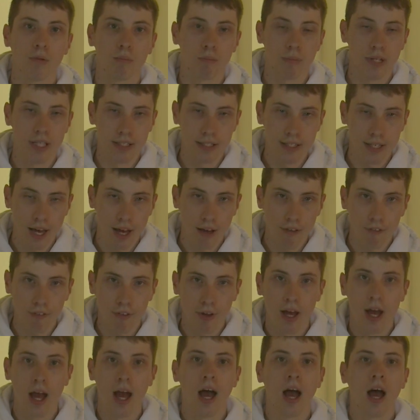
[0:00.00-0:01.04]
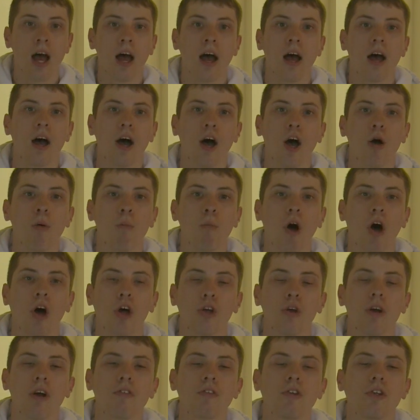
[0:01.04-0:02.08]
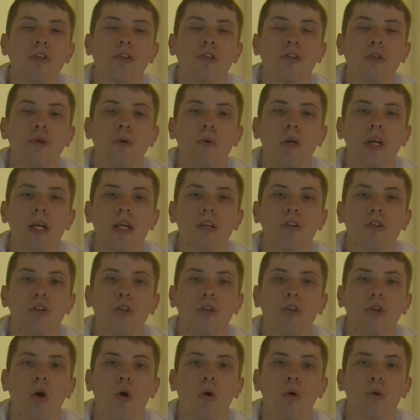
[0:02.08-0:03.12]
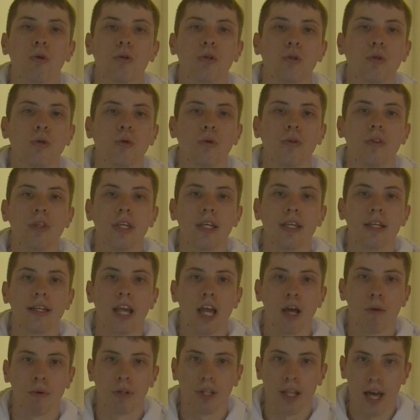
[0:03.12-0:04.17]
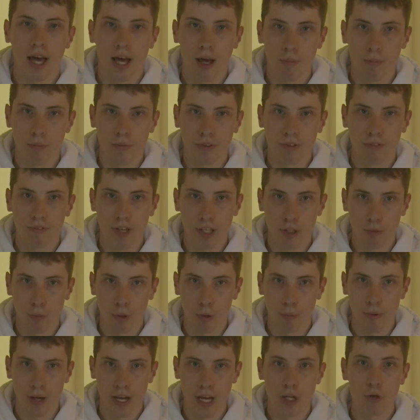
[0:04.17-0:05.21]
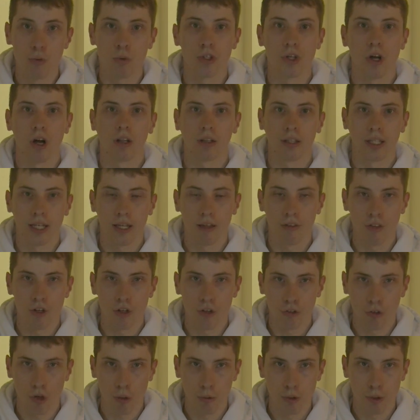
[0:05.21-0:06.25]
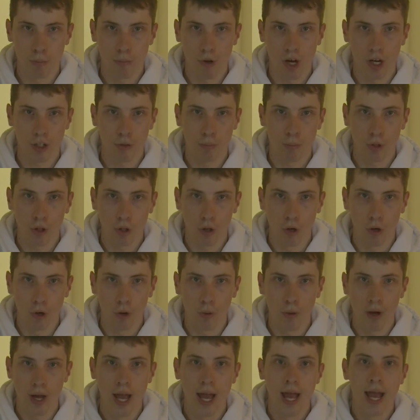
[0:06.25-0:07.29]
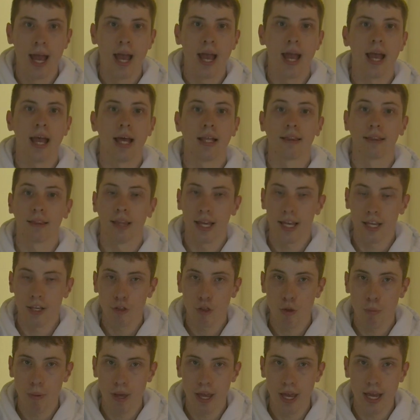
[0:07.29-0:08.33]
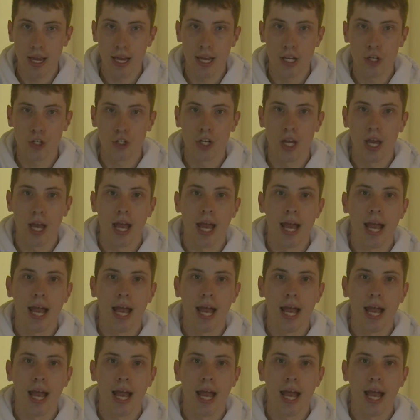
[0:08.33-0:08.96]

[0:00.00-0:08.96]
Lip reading: PTF. All you have to do is go to the Gamma Labs Facebook page, which I'll link in the description box below, and like the page,